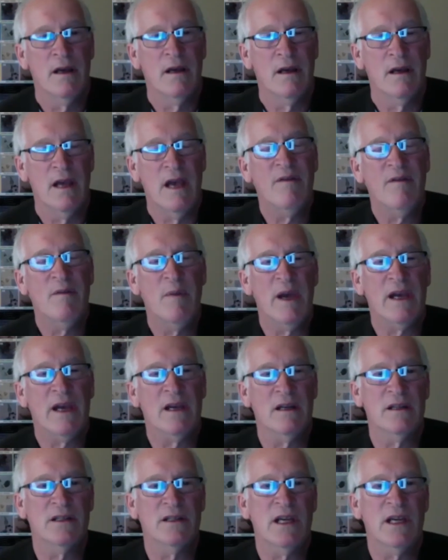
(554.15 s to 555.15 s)
heavy
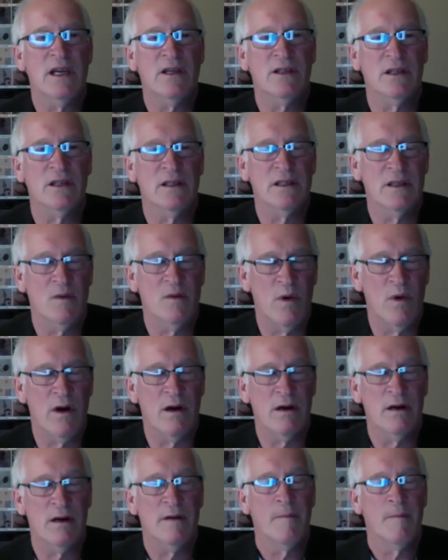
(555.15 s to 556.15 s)
mechanizations and where